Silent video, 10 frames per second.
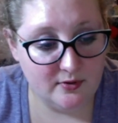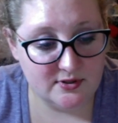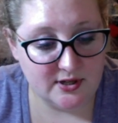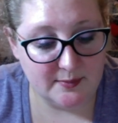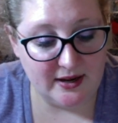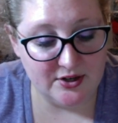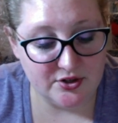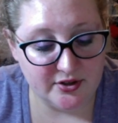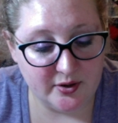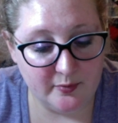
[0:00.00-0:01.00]
to make
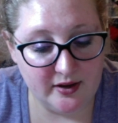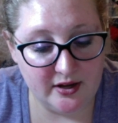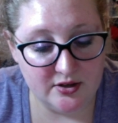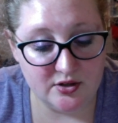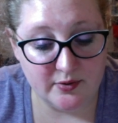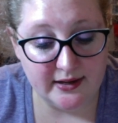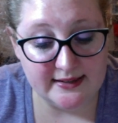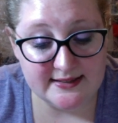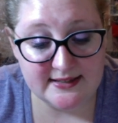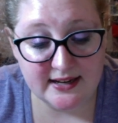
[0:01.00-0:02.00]
sure that we don't get
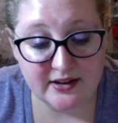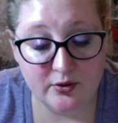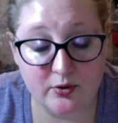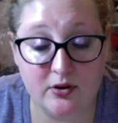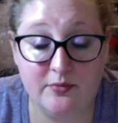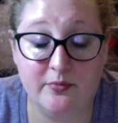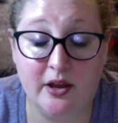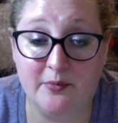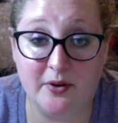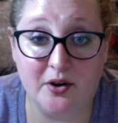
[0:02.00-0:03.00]
sick
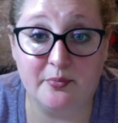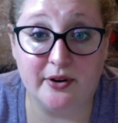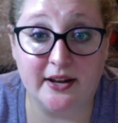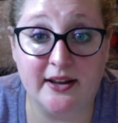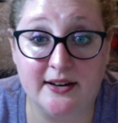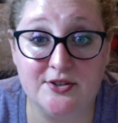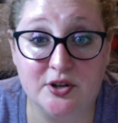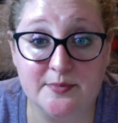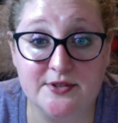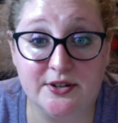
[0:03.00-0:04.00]
and we aren't bringing any
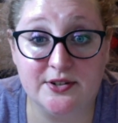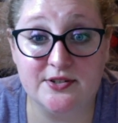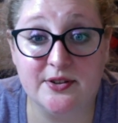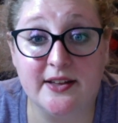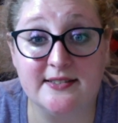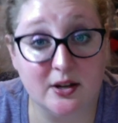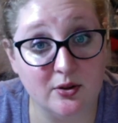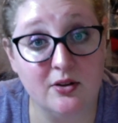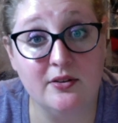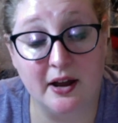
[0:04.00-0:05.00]
germs to her, so that's
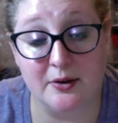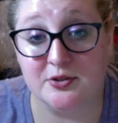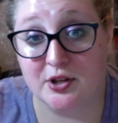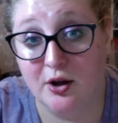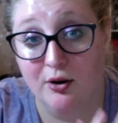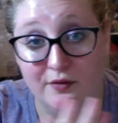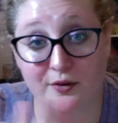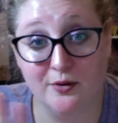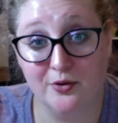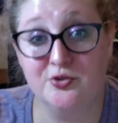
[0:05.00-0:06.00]
how slow of a
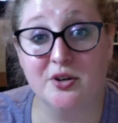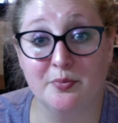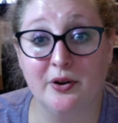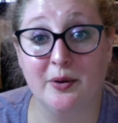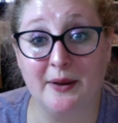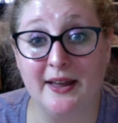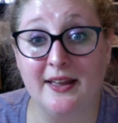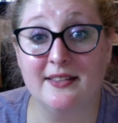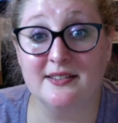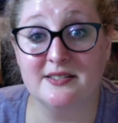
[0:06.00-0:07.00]
road trip we are
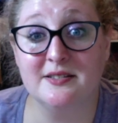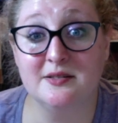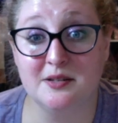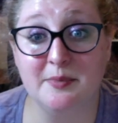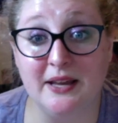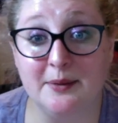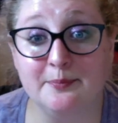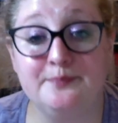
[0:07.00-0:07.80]
making this to be.